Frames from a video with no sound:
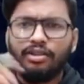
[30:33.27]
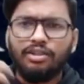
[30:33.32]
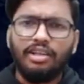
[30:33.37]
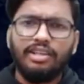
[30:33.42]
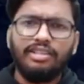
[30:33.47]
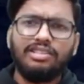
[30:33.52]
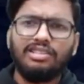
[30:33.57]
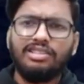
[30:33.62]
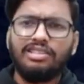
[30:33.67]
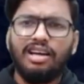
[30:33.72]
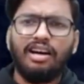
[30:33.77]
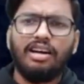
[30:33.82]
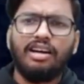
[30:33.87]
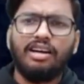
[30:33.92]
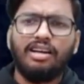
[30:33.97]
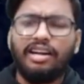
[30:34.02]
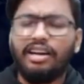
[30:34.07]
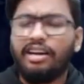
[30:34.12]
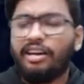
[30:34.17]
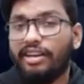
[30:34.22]
So let's
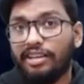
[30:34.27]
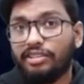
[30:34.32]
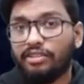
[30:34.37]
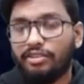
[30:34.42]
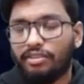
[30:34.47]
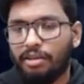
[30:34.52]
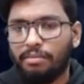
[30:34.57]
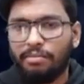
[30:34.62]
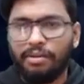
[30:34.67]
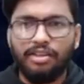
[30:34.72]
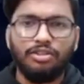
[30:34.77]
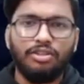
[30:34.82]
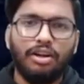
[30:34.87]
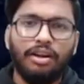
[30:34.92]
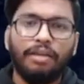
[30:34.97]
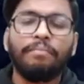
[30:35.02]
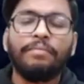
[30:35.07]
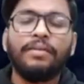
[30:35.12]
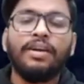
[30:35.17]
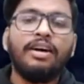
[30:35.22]
start uh, nature of the image.
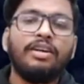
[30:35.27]
Sorry.